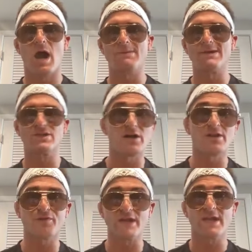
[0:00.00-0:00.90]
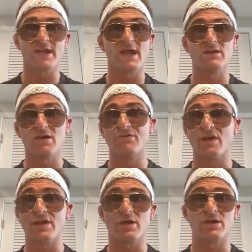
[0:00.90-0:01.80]
Um, he's undefeated, and I love
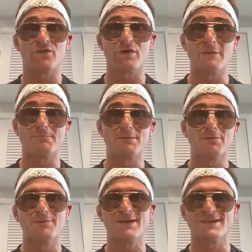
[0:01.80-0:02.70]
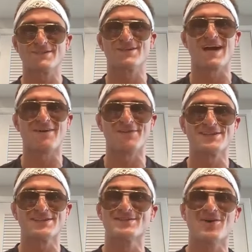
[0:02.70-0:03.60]
fighting undefeated people because their
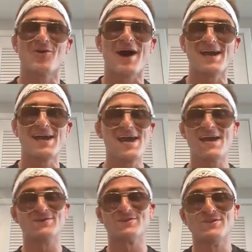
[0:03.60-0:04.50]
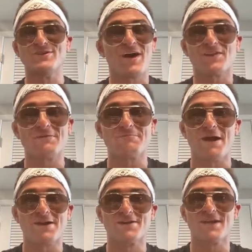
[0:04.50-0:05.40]
confidence is so high, and there's nothing
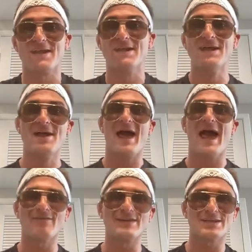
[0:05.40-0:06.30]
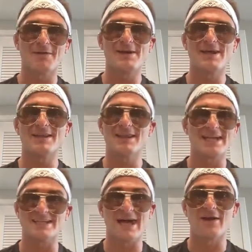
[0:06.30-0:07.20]
better than having somebody
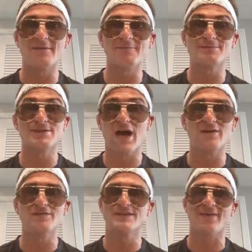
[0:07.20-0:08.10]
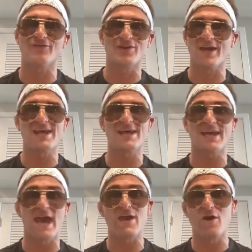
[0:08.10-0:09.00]
let down on themselves after getting
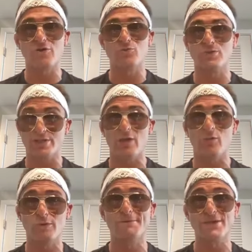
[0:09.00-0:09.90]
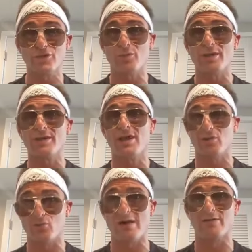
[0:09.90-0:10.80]
KO'd, which I will be doing
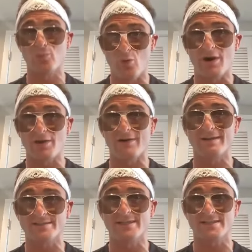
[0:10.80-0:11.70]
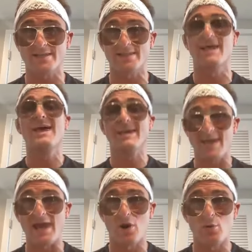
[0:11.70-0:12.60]
in round one, August 16th,
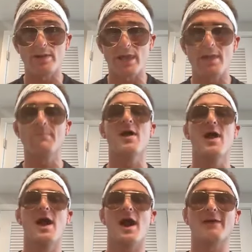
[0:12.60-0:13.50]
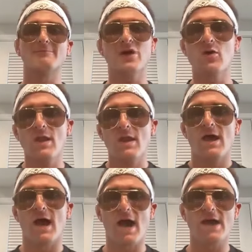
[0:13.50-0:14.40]
KOing him. Um, so uh,
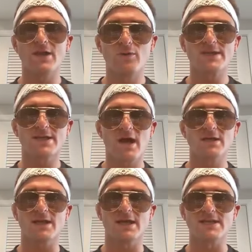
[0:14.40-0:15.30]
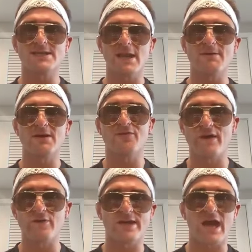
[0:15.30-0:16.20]
I know he sucks, and he's going to be
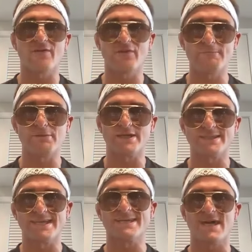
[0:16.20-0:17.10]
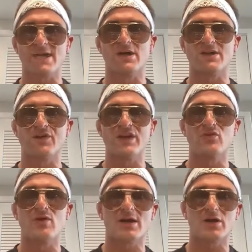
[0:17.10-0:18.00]
very confident because he has that
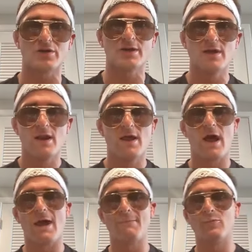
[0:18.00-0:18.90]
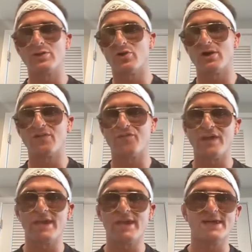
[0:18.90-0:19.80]
undefeated record. Um, when you're
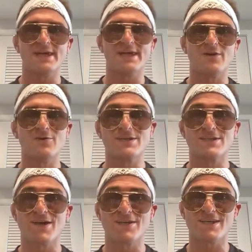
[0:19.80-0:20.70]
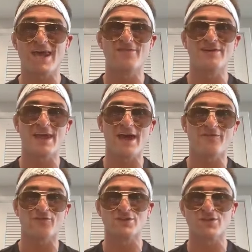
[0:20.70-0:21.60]
undefeated, it, it, always sucks having
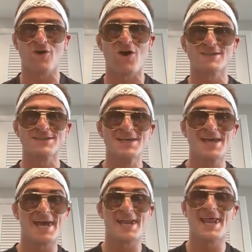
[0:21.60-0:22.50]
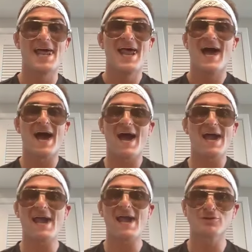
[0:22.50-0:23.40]
that first loss. And uh,
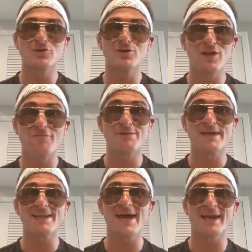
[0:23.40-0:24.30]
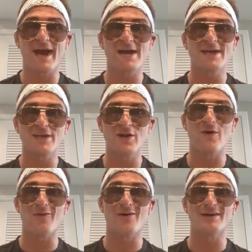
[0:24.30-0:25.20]
I absolutely love being that guy. You know,
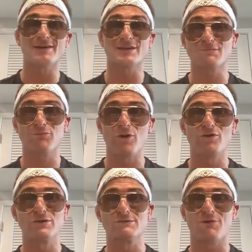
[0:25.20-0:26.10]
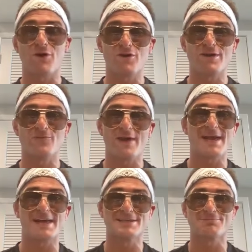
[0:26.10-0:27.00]
I want to spoil his party and rain
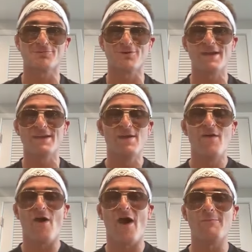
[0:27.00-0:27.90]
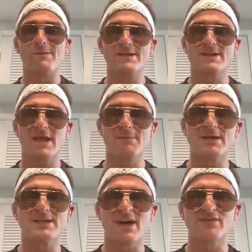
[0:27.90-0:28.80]
on his parade. Um, and it's going to
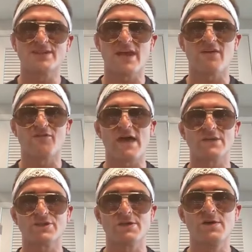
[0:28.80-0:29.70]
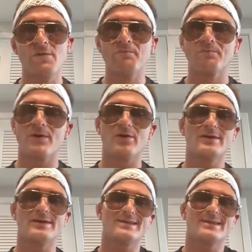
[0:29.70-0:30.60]
be in devastating fashion. You know,
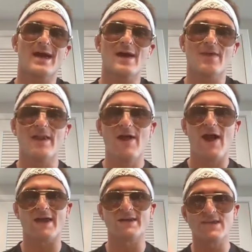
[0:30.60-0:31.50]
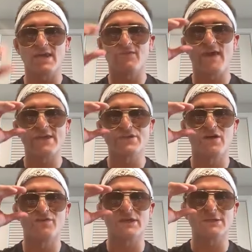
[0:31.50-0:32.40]
this is a guy that I can take advantage
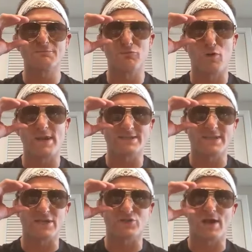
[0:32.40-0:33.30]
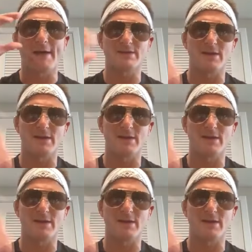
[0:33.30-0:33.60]
of and exploit and set traps.